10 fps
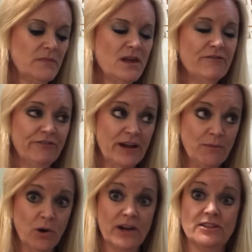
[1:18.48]

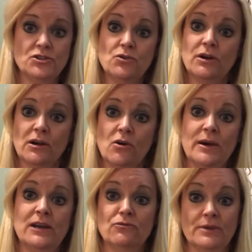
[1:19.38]
framework that you can go
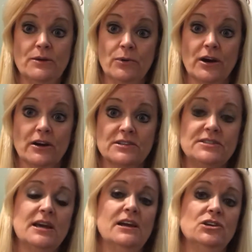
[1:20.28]
in and read
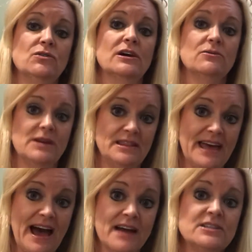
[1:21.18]
works, and you can read
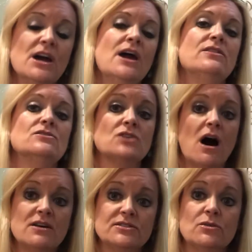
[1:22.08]
that. There's
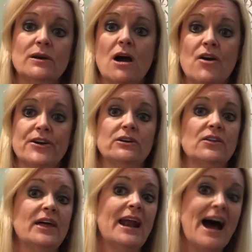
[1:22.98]
also an
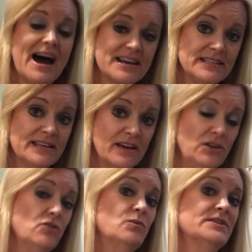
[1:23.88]
article that I sent
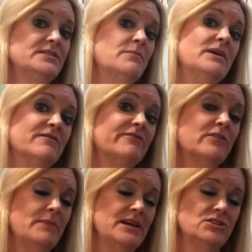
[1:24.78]
you with some
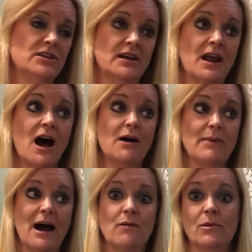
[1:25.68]
information
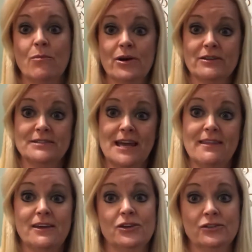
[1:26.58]
about Memorial Day
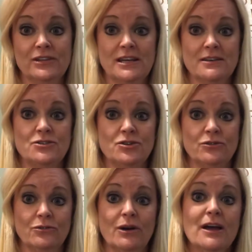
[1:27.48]
that you'll need
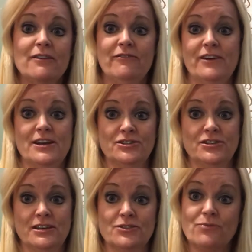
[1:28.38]
to finish
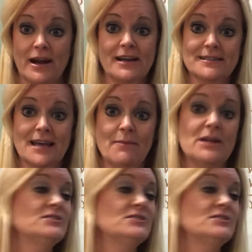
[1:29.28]
this writing assignment.